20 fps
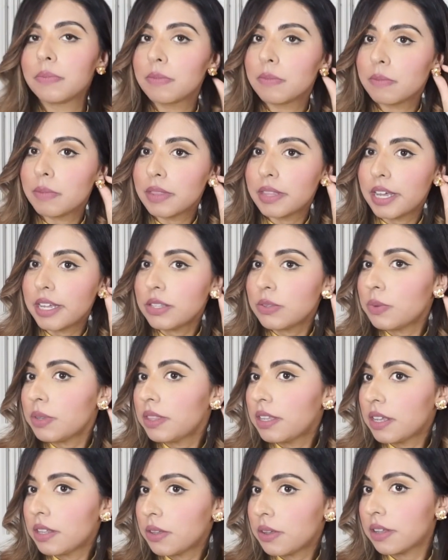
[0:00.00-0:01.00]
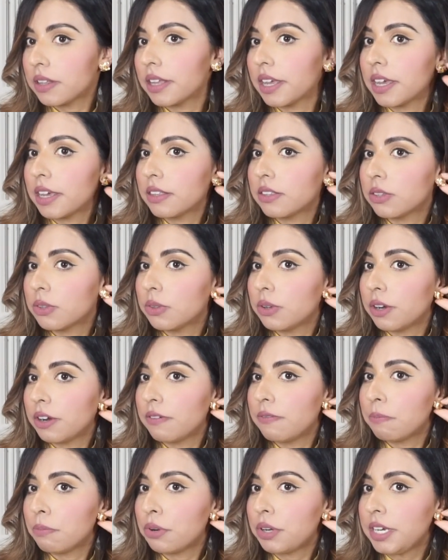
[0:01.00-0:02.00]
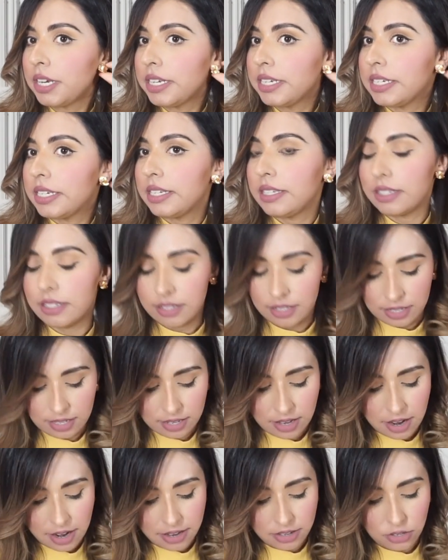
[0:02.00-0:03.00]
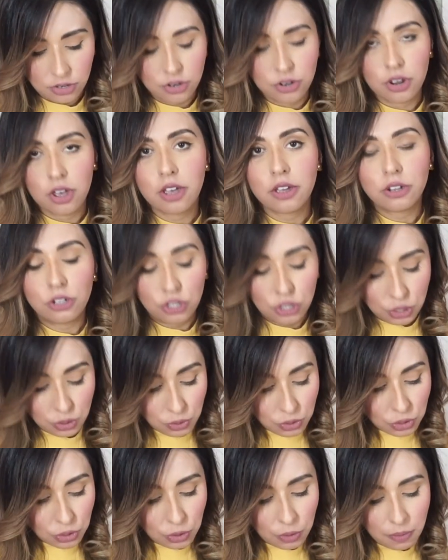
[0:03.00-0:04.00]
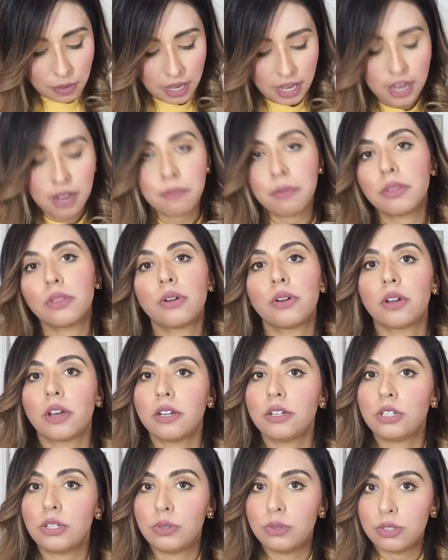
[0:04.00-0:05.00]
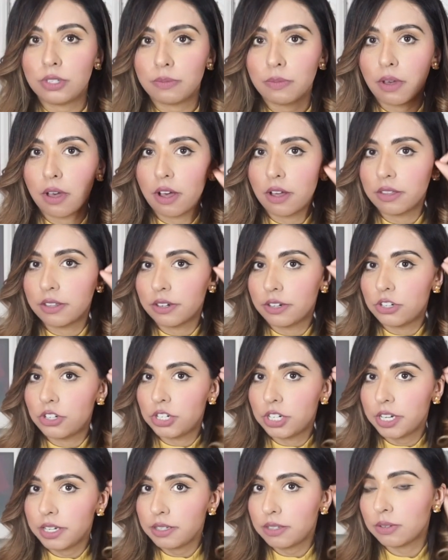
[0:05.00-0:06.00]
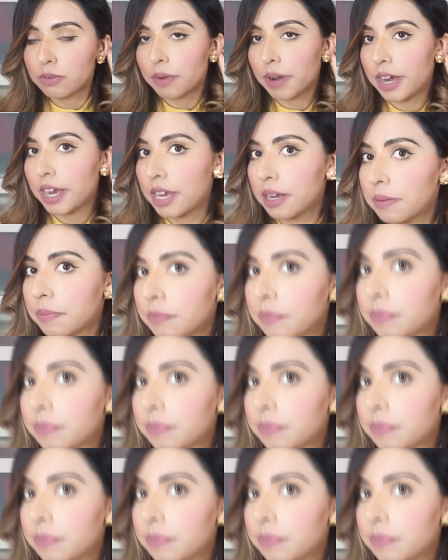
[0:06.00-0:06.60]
But that's what they look like. So they're a pretty decent size. They're not too big, but they're not too small. They're just right.